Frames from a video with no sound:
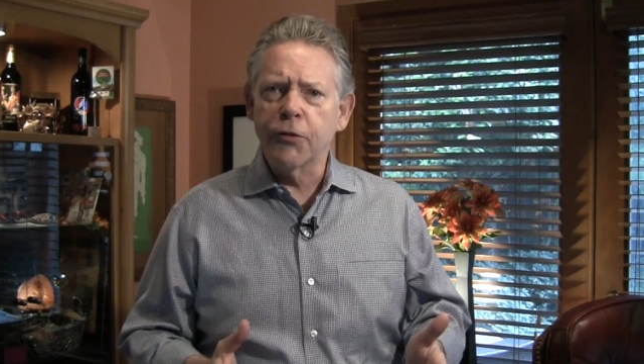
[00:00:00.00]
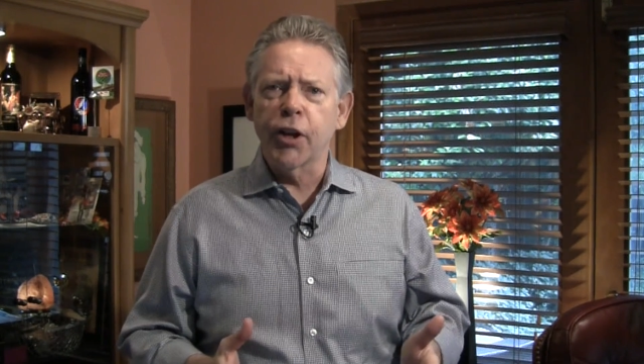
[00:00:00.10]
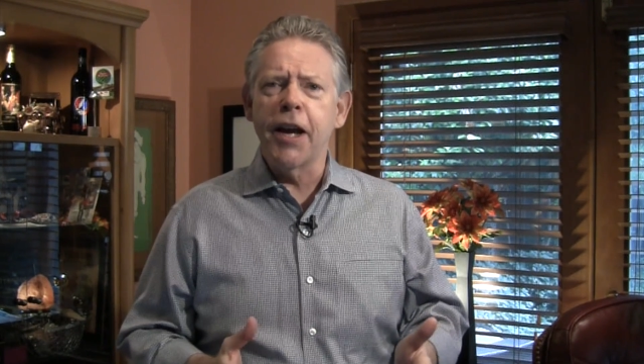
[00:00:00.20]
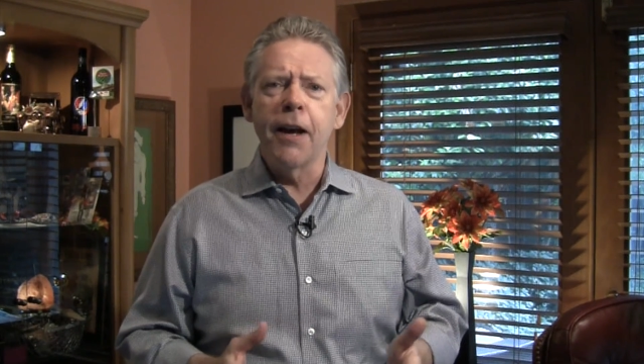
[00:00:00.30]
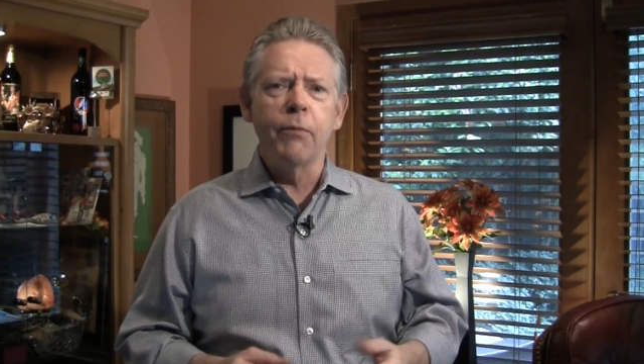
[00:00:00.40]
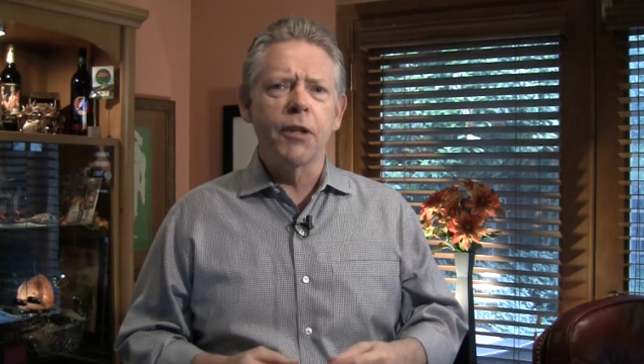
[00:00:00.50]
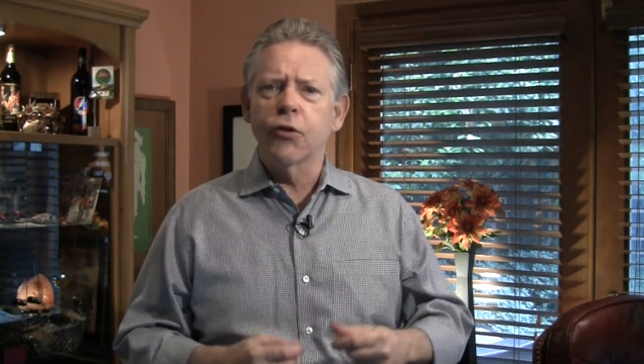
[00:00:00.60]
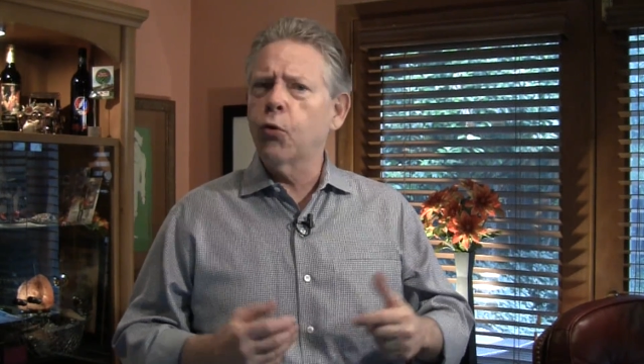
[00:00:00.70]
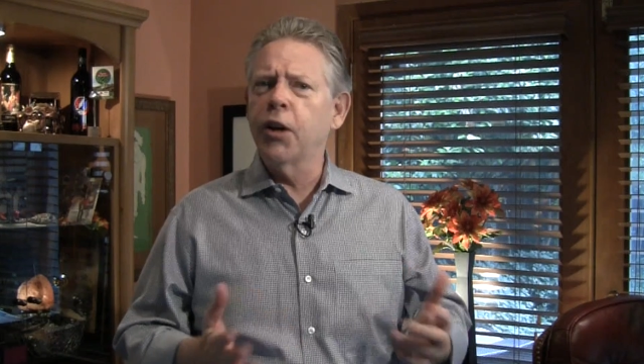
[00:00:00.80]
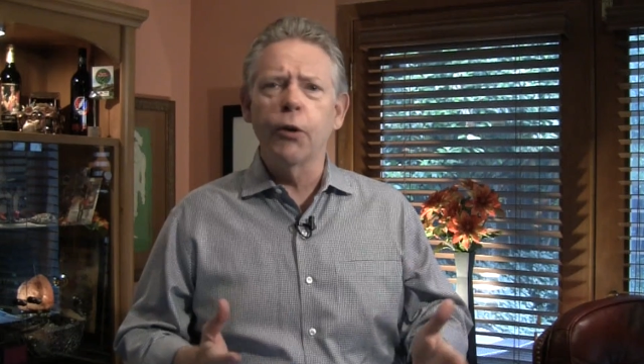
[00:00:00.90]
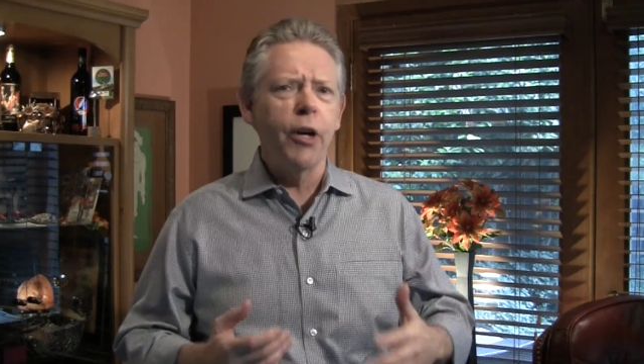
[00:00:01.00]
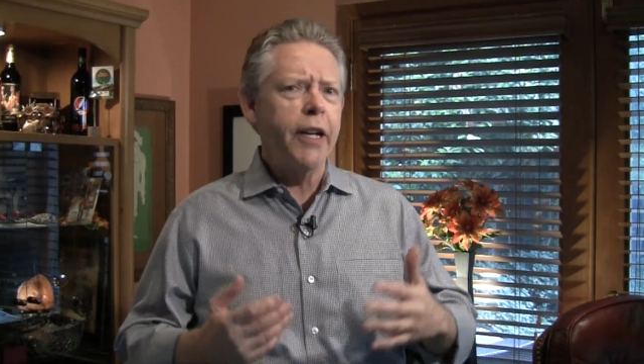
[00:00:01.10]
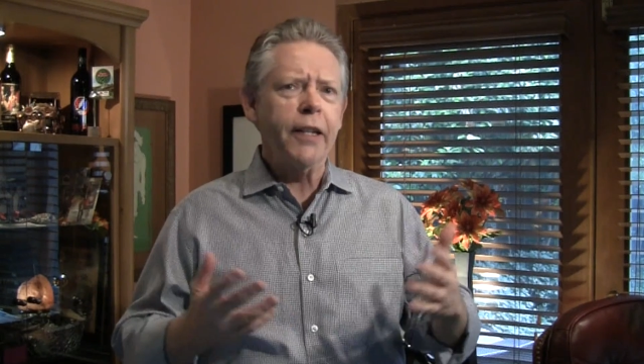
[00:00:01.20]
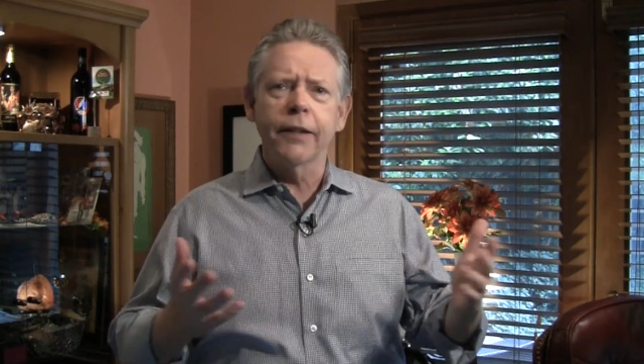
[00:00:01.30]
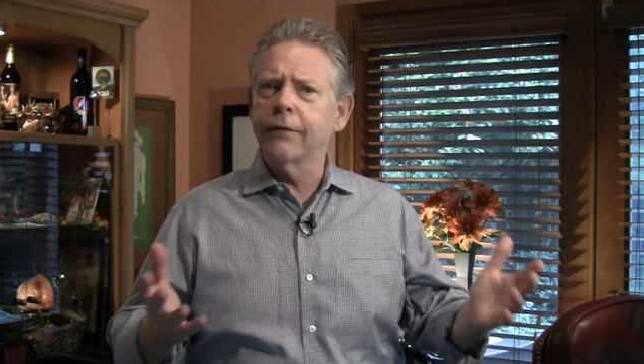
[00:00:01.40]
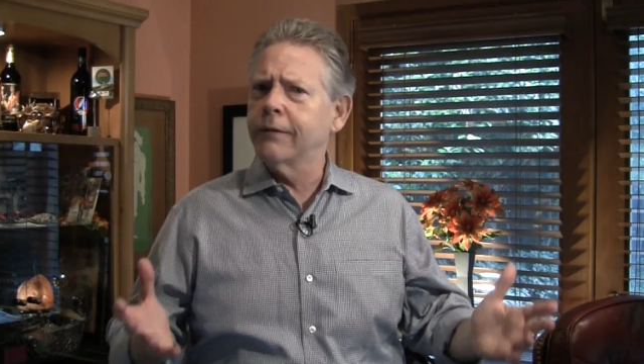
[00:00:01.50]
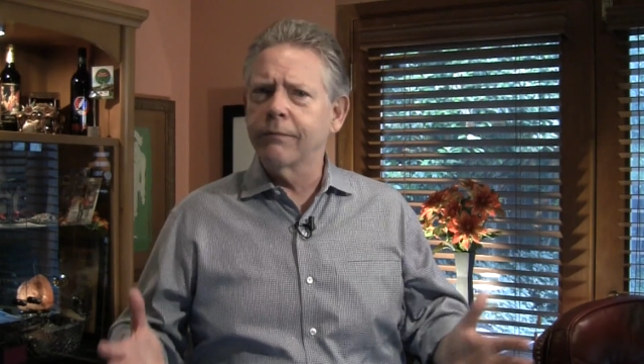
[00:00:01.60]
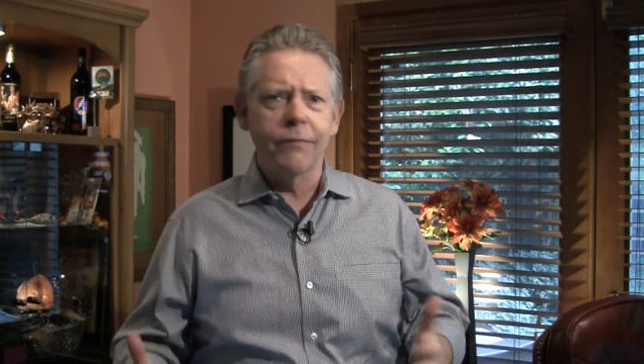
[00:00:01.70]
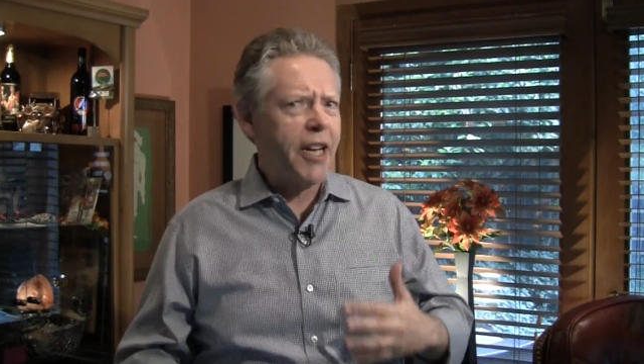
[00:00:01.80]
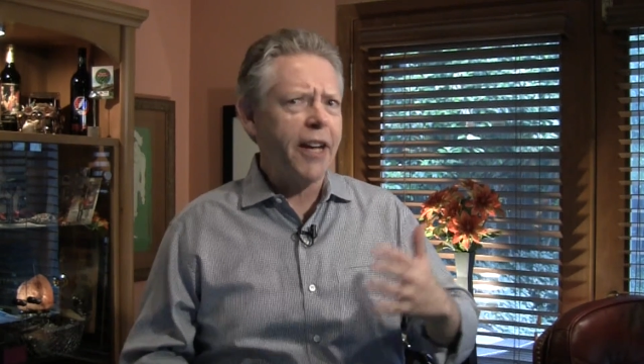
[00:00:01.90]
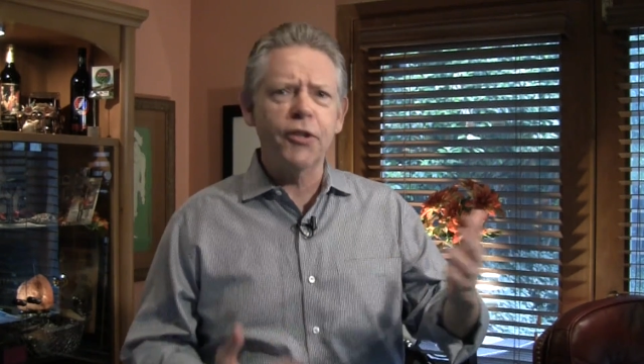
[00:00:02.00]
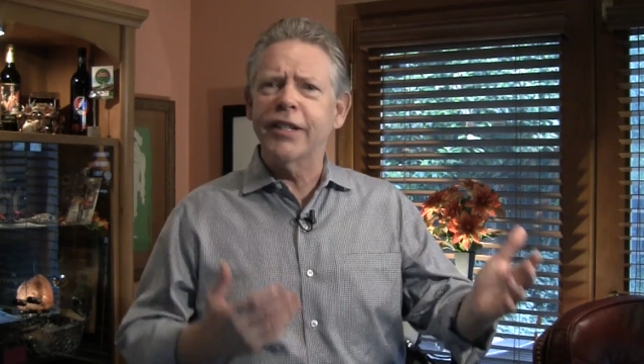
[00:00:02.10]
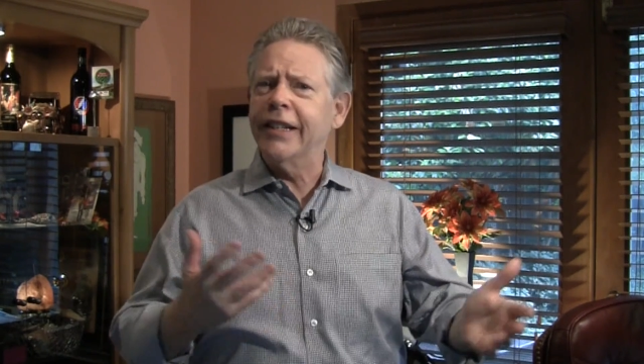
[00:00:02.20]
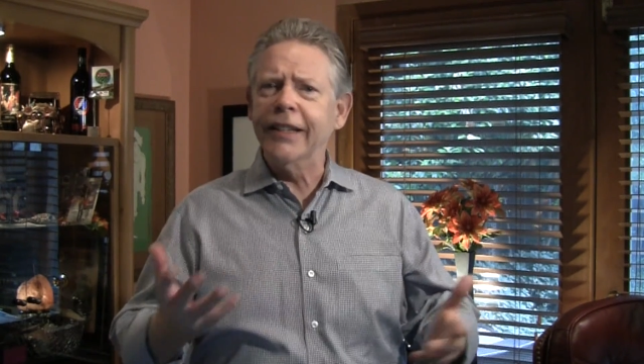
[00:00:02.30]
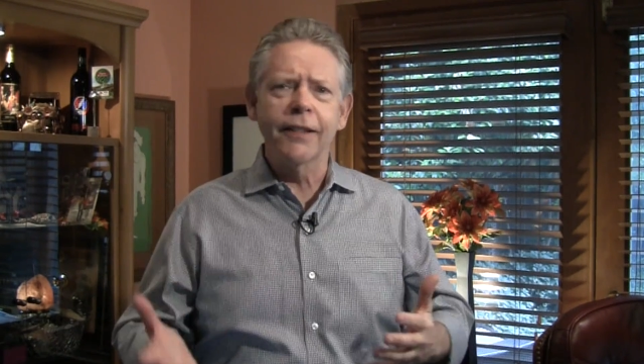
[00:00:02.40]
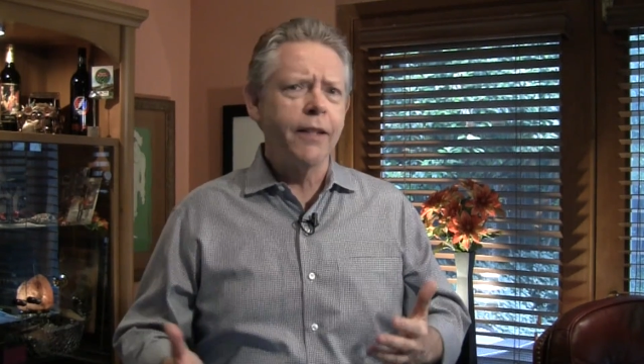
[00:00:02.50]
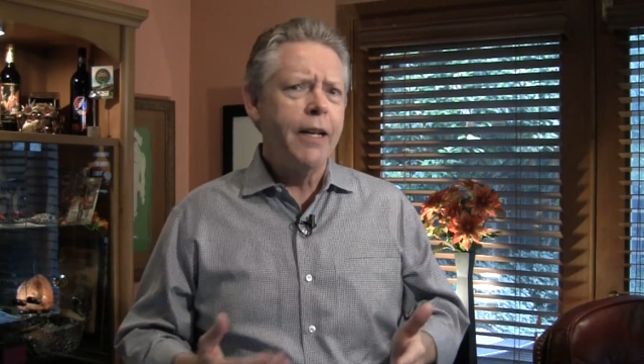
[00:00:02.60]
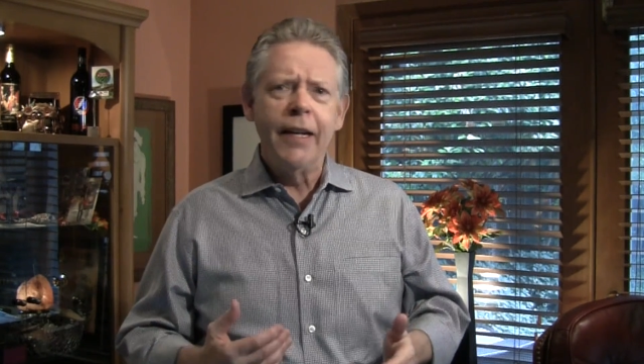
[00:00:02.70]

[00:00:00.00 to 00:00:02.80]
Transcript: jam and twittering and texting